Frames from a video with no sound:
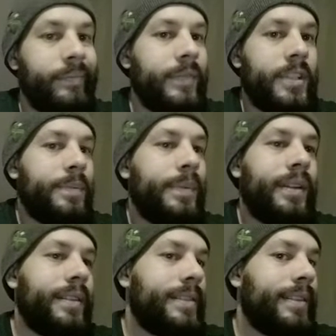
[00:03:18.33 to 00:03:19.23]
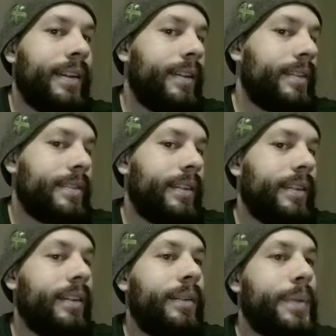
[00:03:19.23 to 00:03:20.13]
Just because, I guess,
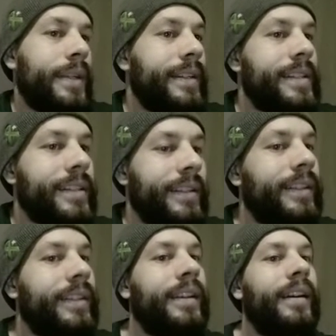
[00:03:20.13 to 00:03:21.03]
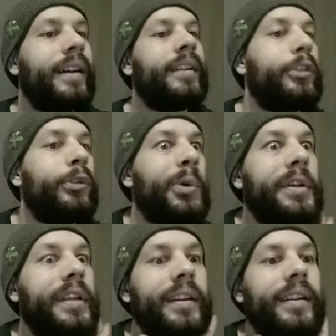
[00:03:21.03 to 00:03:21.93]
it can be easily
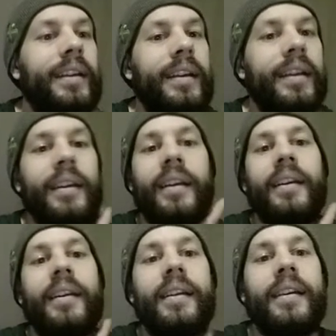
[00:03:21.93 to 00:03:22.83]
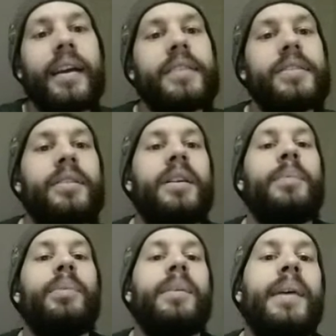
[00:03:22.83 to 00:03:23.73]
thwarted. Okay, so I
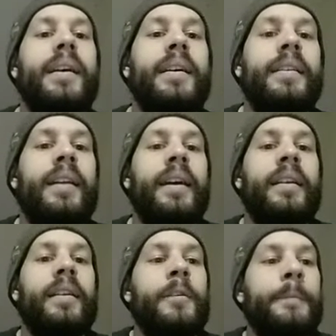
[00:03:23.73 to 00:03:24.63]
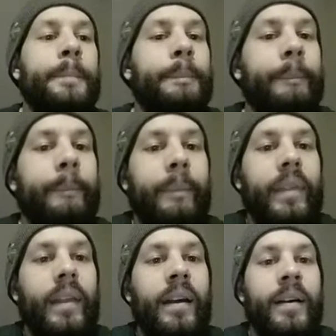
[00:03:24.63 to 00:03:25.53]
bring my knight out.
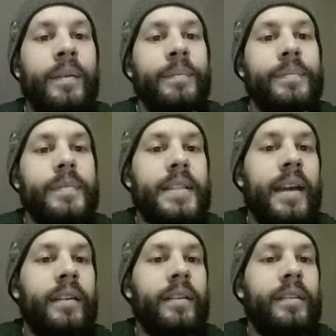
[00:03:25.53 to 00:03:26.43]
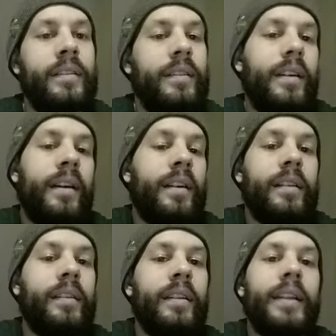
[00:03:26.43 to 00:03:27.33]
Standard. I'll
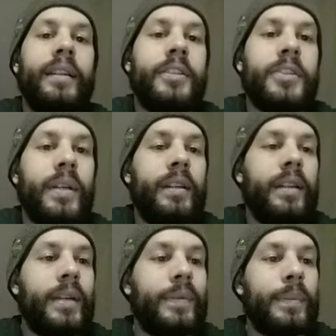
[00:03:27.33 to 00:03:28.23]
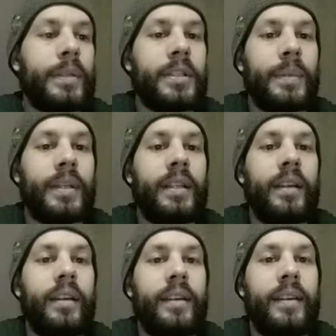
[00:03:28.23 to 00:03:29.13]
gladly trade knight for bishop any day.